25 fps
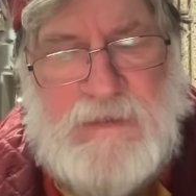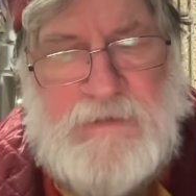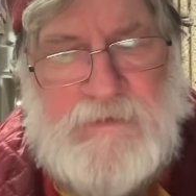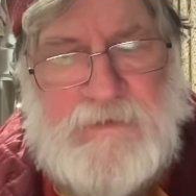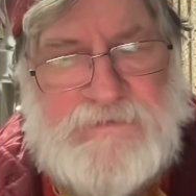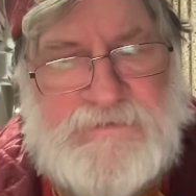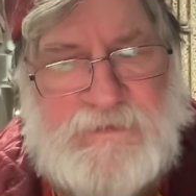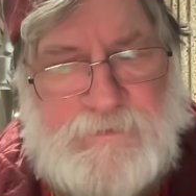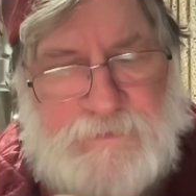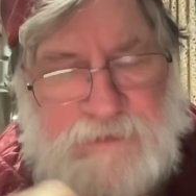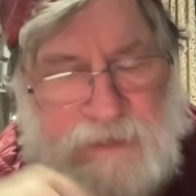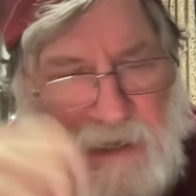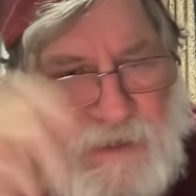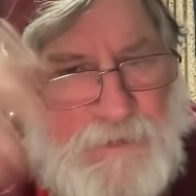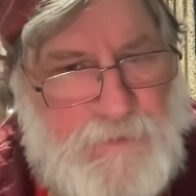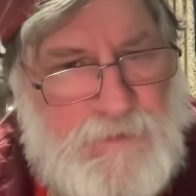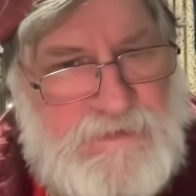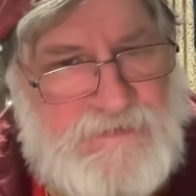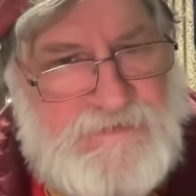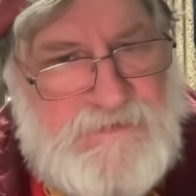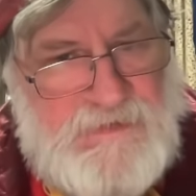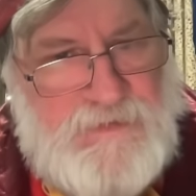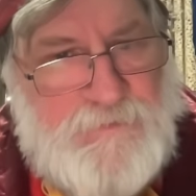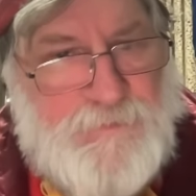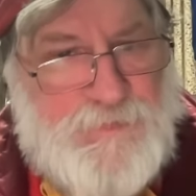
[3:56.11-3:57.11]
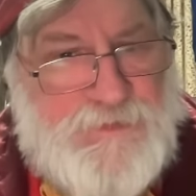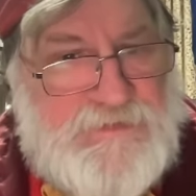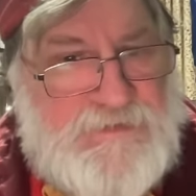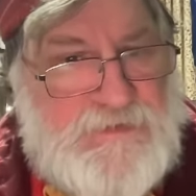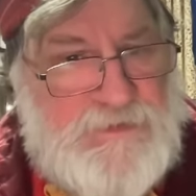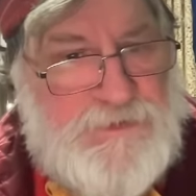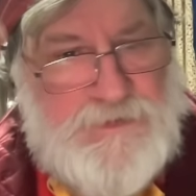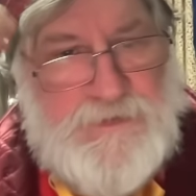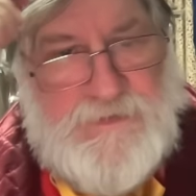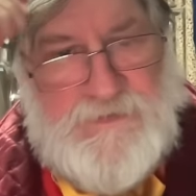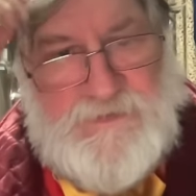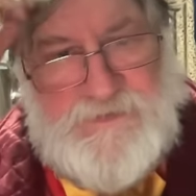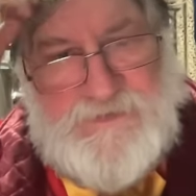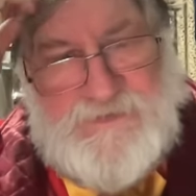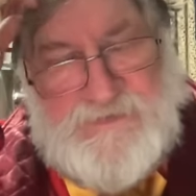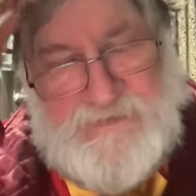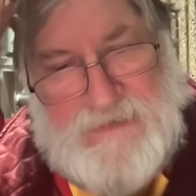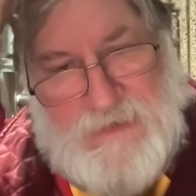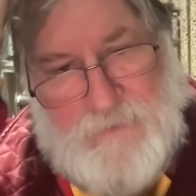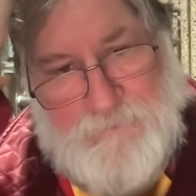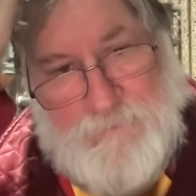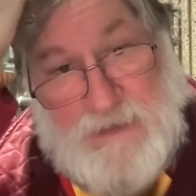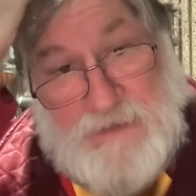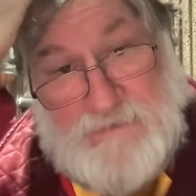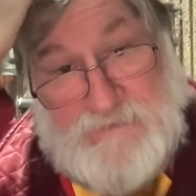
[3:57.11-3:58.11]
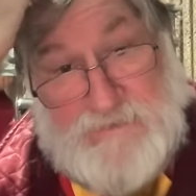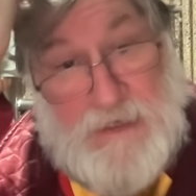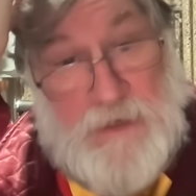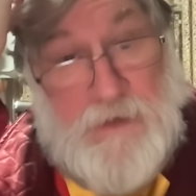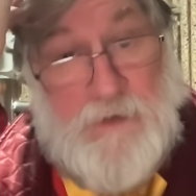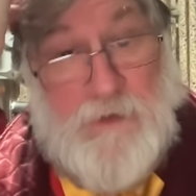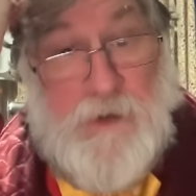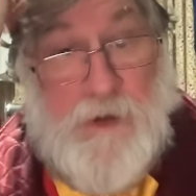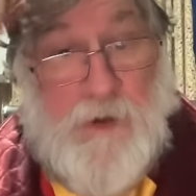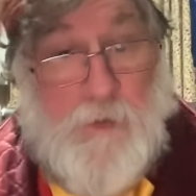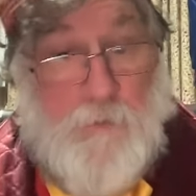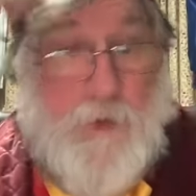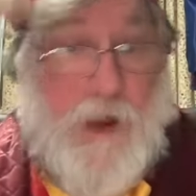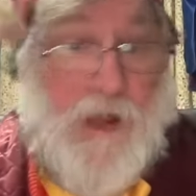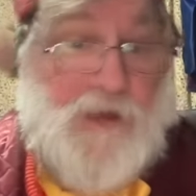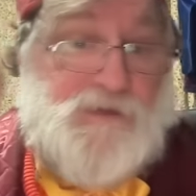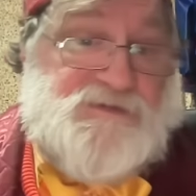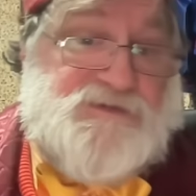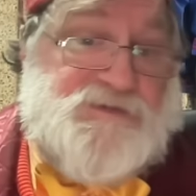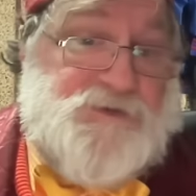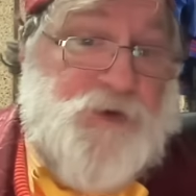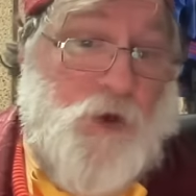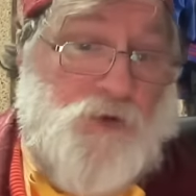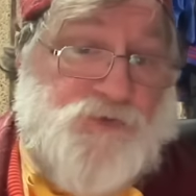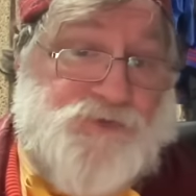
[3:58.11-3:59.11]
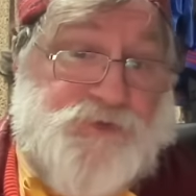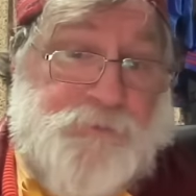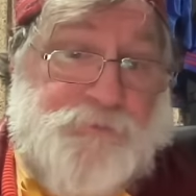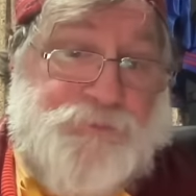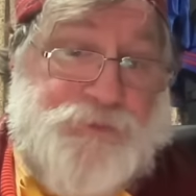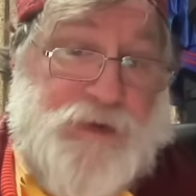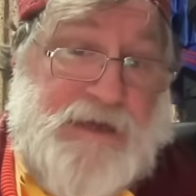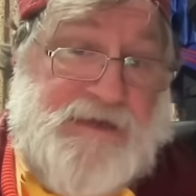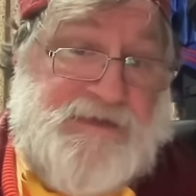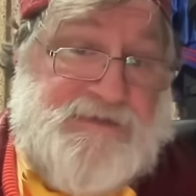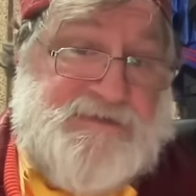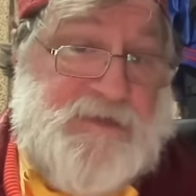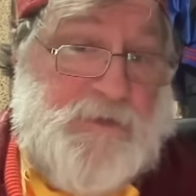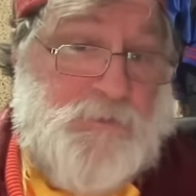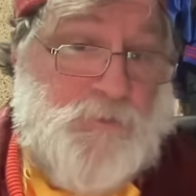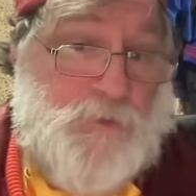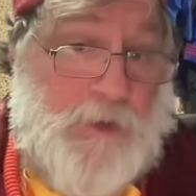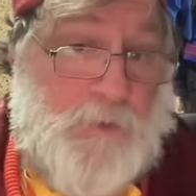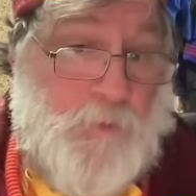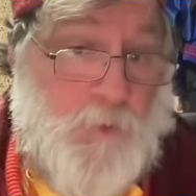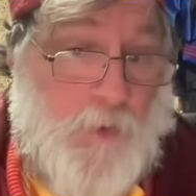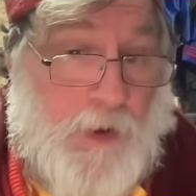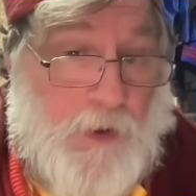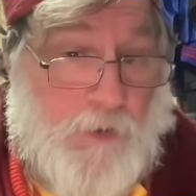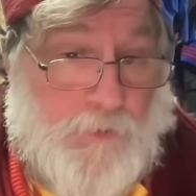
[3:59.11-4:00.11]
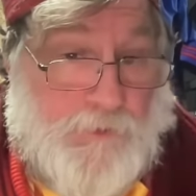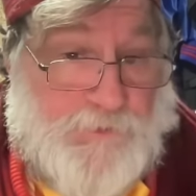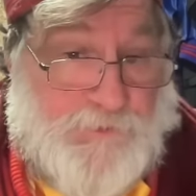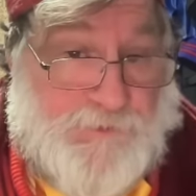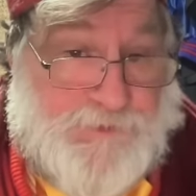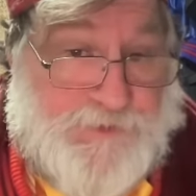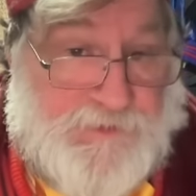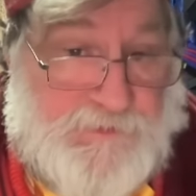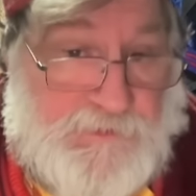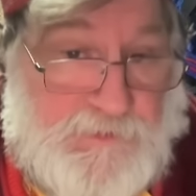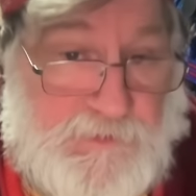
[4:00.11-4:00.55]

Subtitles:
So now he's in a position to stand back and say, well, it's not the Brexit we want.